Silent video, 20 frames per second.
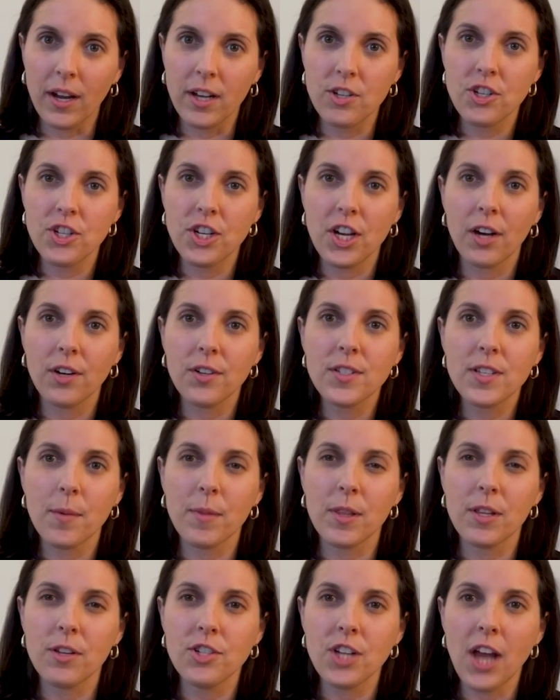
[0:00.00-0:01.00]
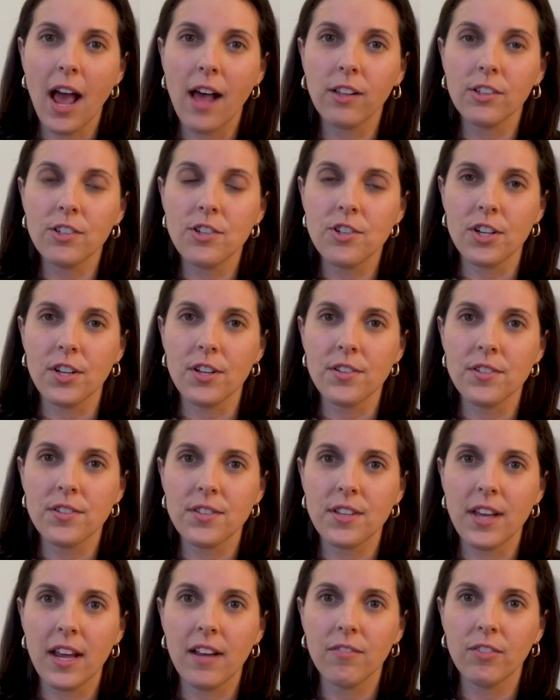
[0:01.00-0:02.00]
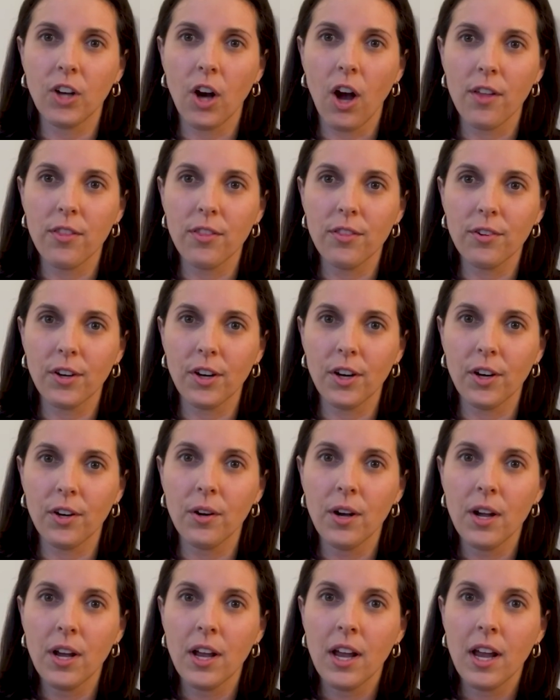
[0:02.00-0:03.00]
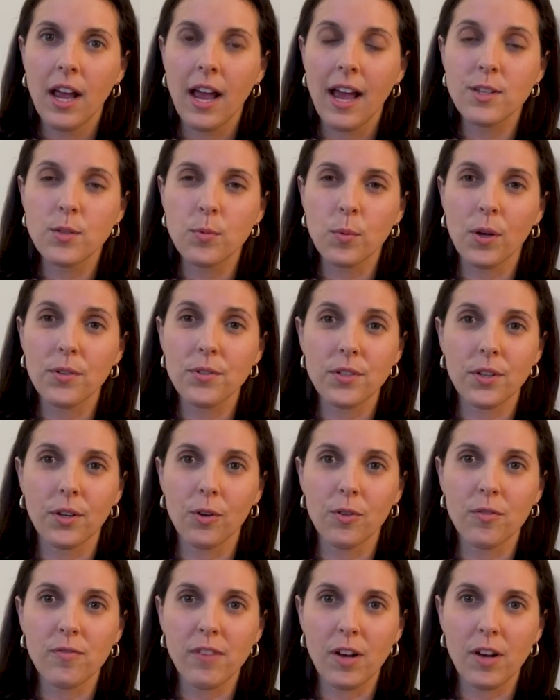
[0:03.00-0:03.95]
and share some of the challenges they have gone through, as well as their own